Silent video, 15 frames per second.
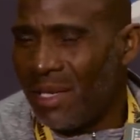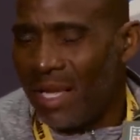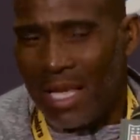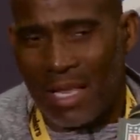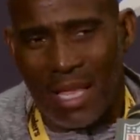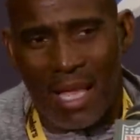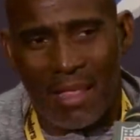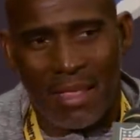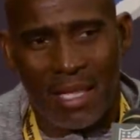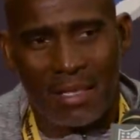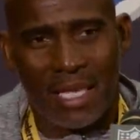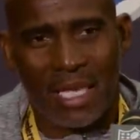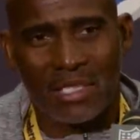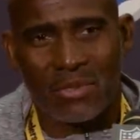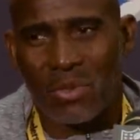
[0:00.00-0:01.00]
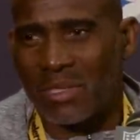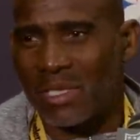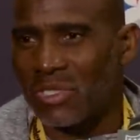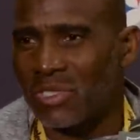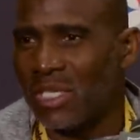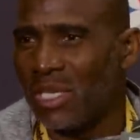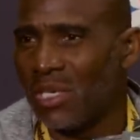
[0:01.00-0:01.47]
And I think that's what the
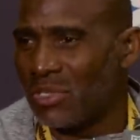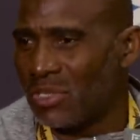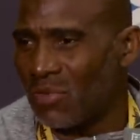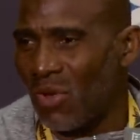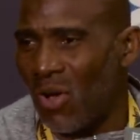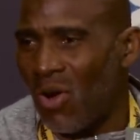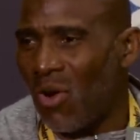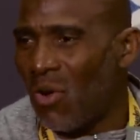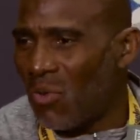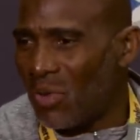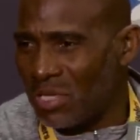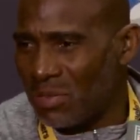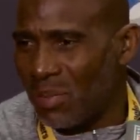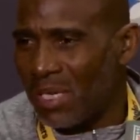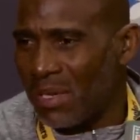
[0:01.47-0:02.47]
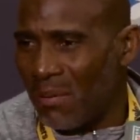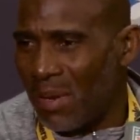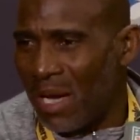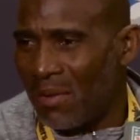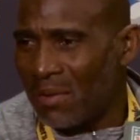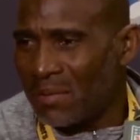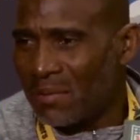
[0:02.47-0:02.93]
Steelers have always been
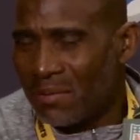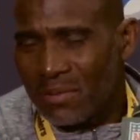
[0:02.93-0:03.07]
about.